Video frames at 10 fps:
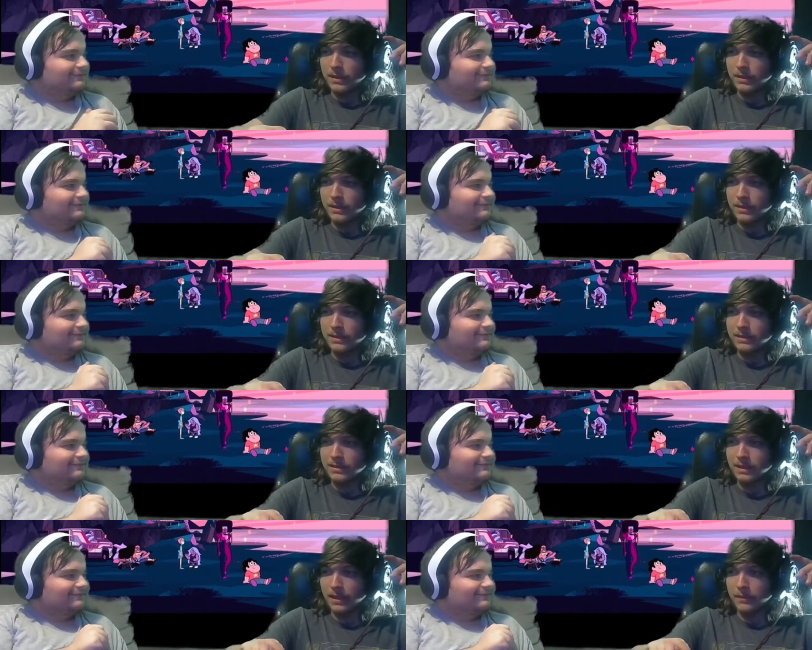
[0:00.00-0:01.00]
Speaker 1: is the
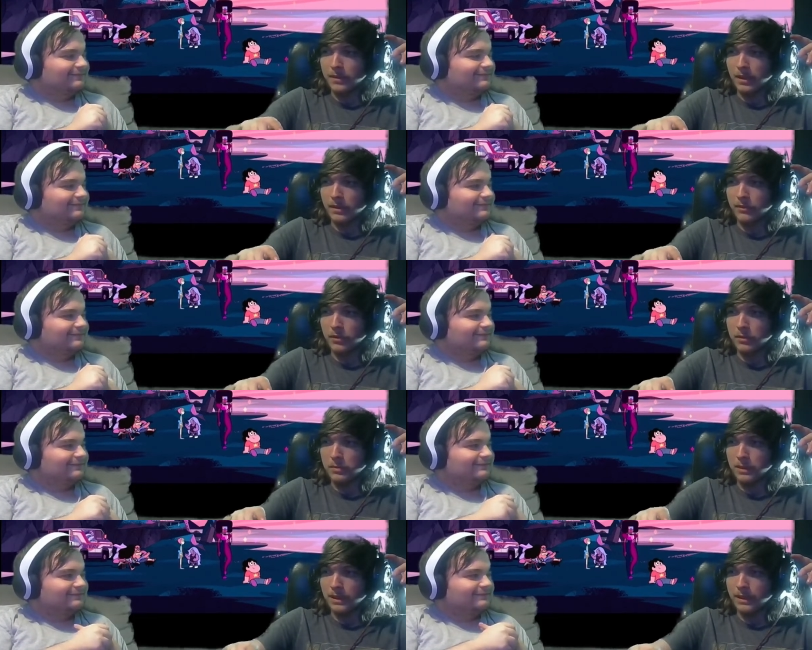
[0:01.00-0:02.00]
same thing from the
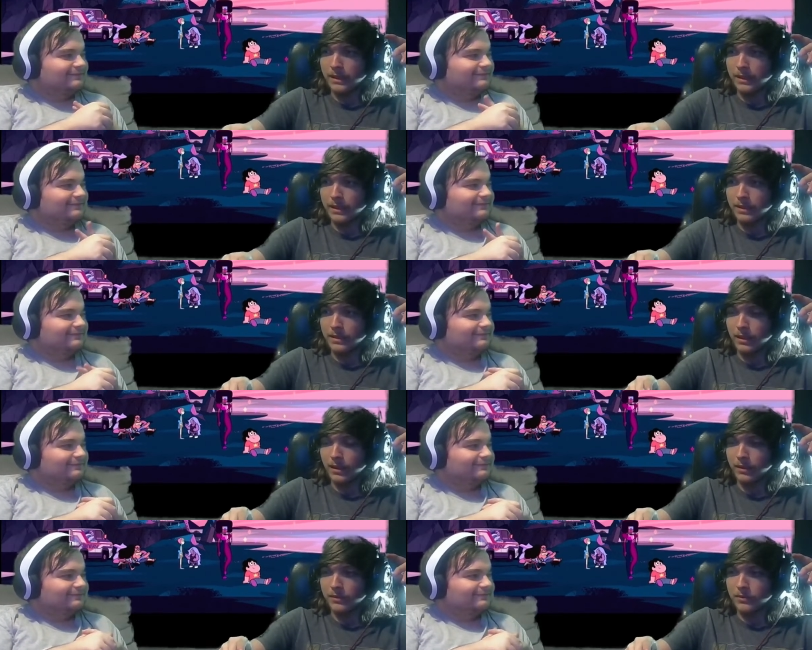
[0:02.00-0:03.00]
beginning of
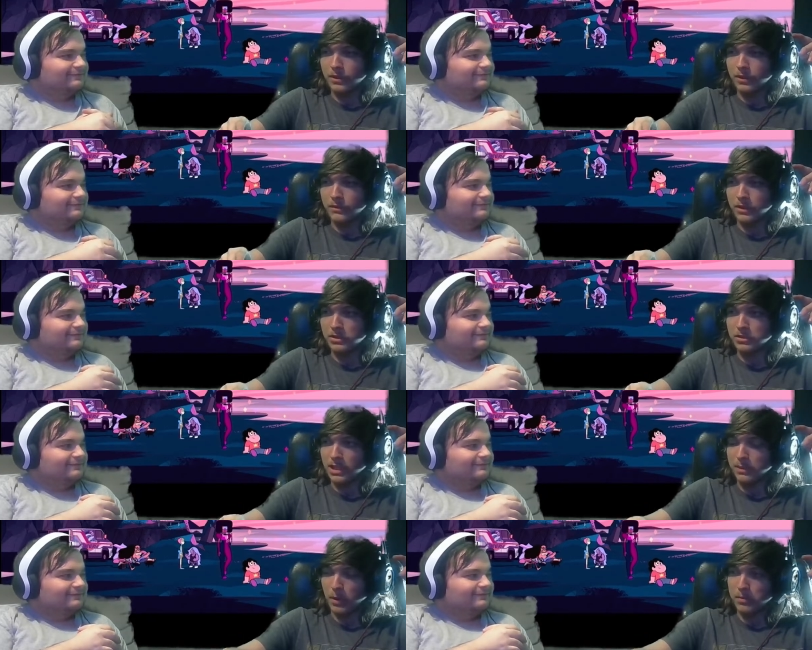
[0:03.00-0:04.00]
the Adventure Time
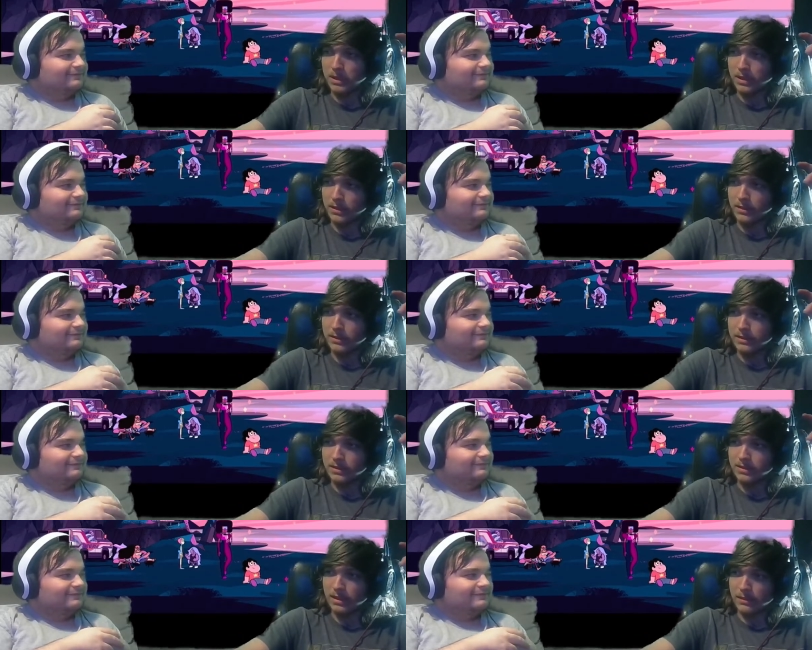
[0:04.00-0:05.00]
opening. It's the
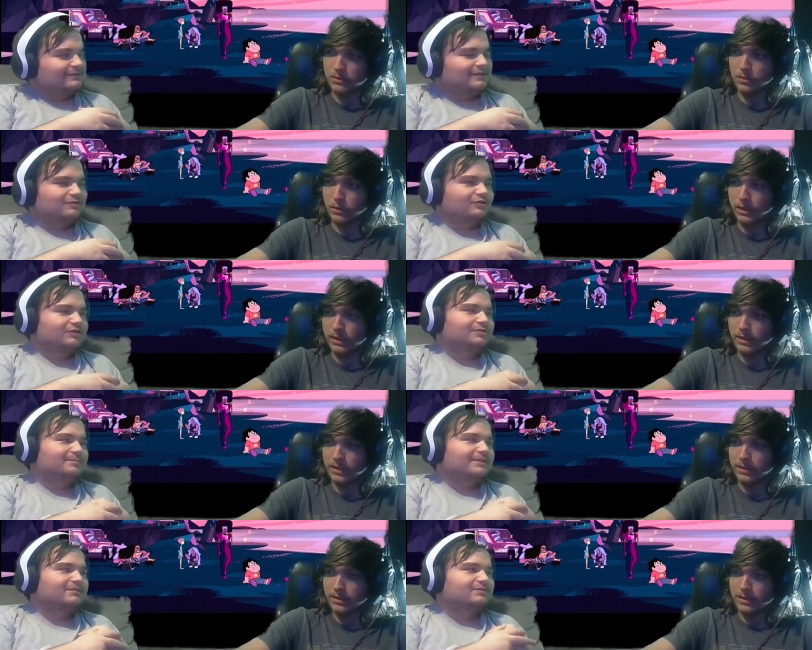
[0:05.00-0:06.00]
same squeak. This could
Speaker 2: just be a
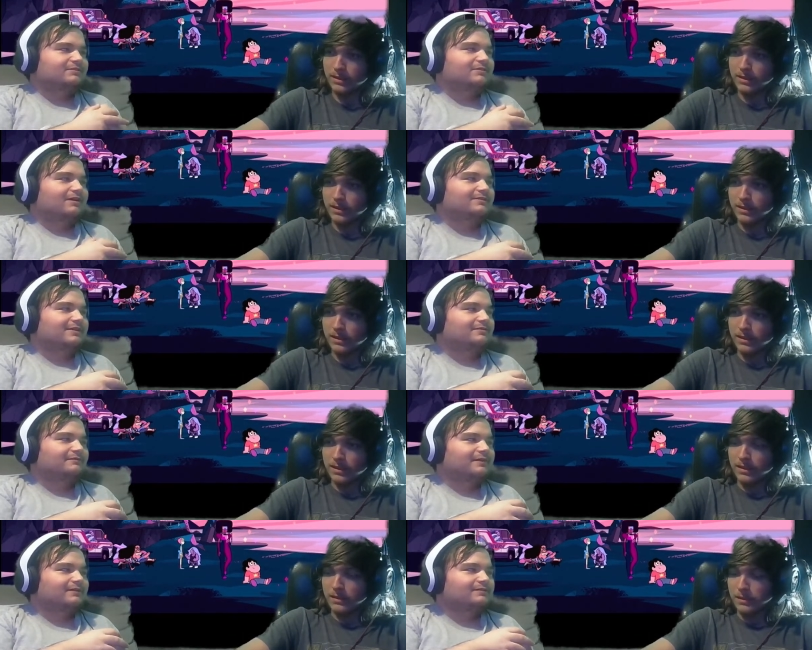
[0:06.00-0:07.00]
stock sound effect.
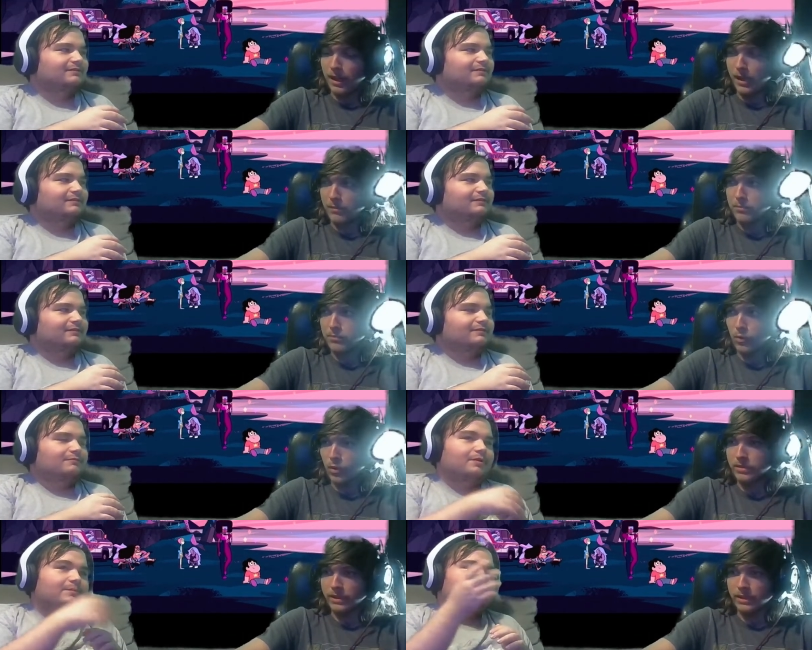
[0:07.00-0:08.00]
Speaker 1: Yeah, of course well, I
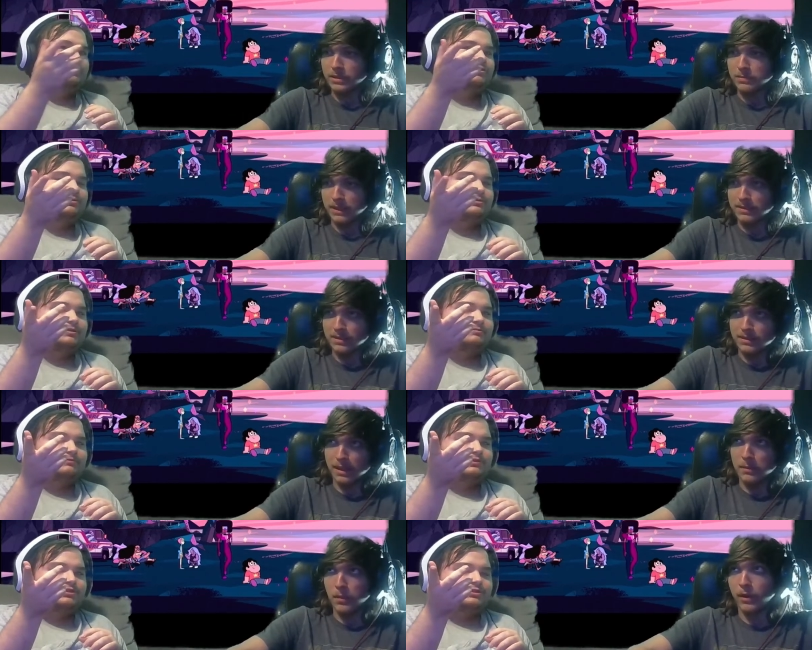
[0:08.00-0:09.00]
mean, she, this,
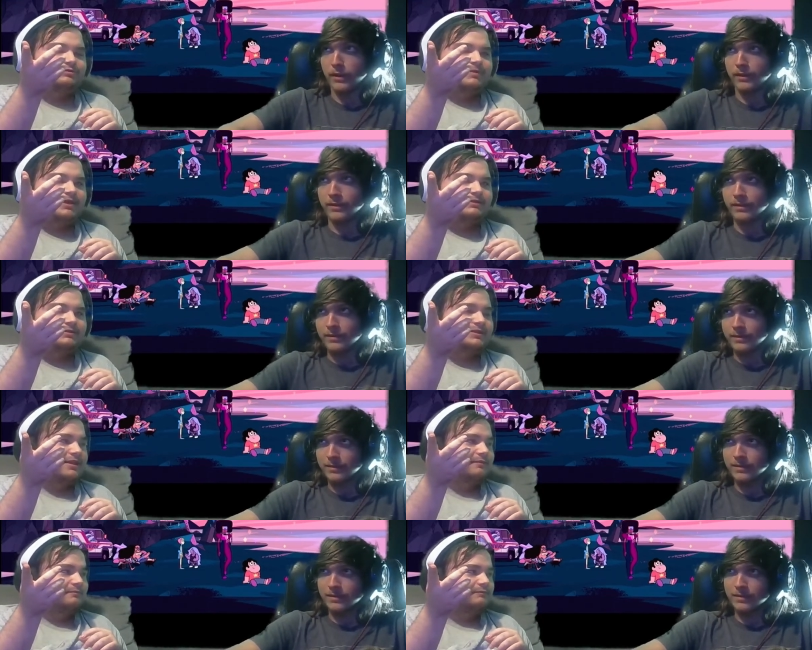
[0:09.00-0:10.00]
she
Speaker 2: made the same
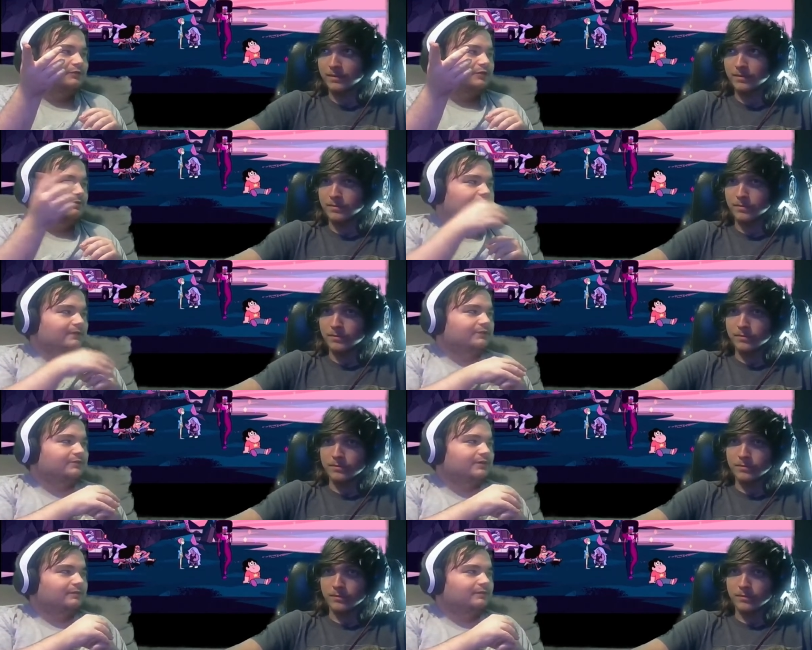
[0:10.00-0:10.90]
show, Adventure Time.